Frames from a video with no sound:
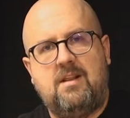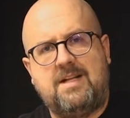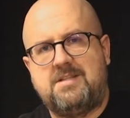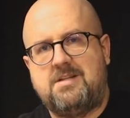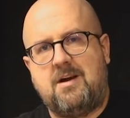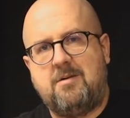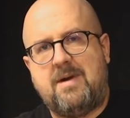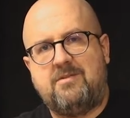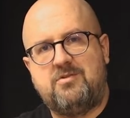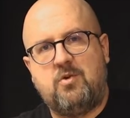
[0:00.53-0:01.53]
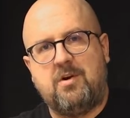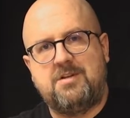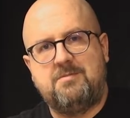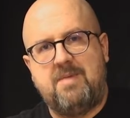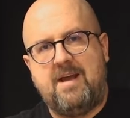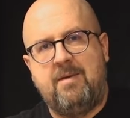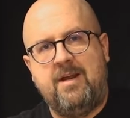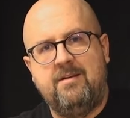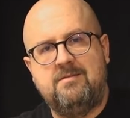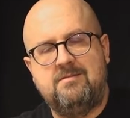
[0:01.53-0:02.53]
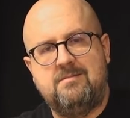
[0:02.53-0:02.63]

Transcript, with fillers: Let's talk about Torx, baby.